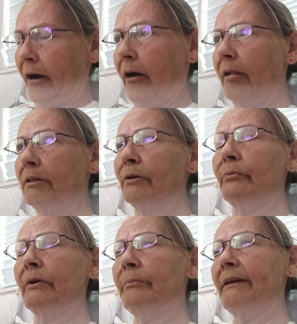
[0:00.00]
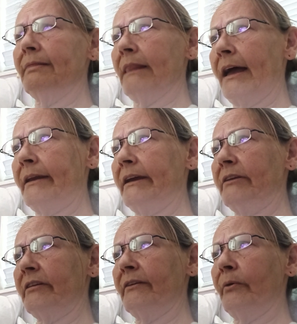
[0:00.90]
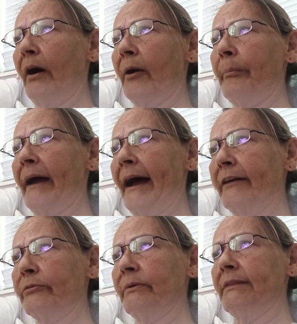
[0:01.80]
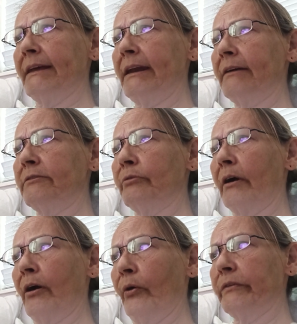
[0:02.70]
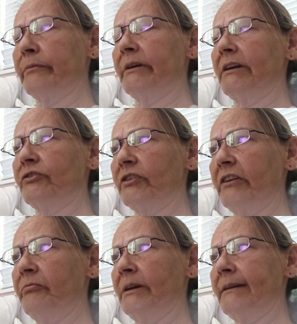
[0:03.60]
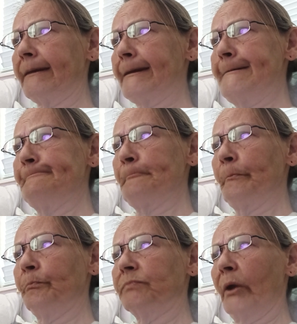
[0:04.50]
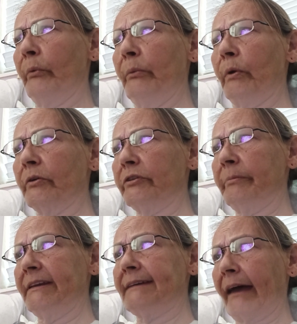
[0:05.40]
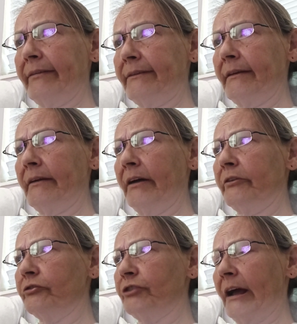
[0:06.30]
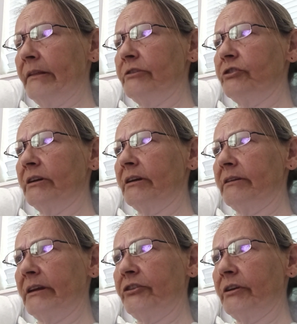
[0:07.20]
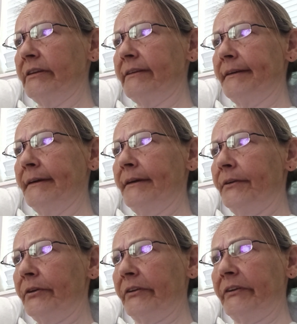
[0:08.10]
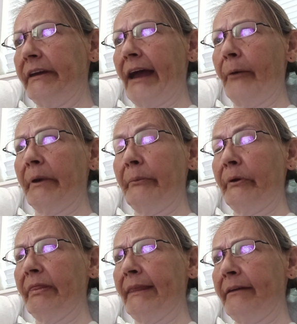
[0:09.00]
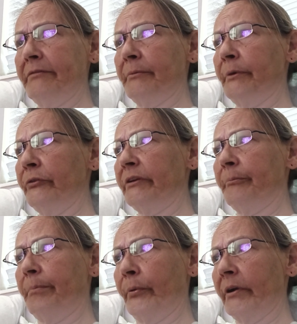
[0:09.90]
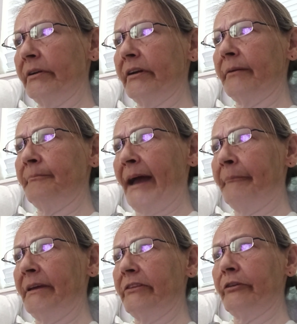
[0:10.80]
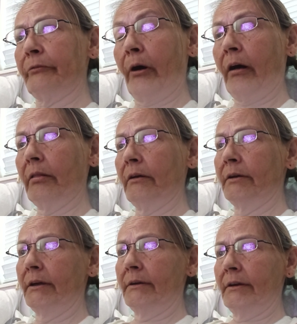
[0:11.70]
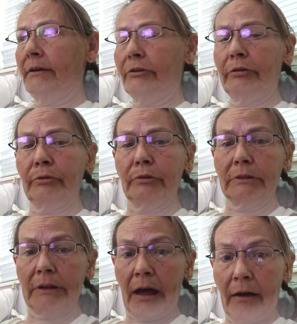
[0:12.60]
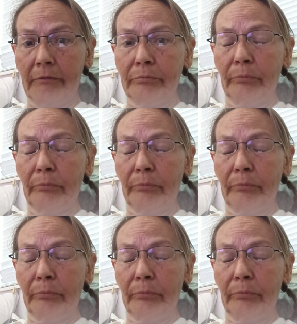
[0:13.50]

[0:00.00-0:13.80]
All who would be led into our paths would lead us to our ultimate achievement. We were to be tested under challenging conditions to see how we would live the most important commandments of all, to love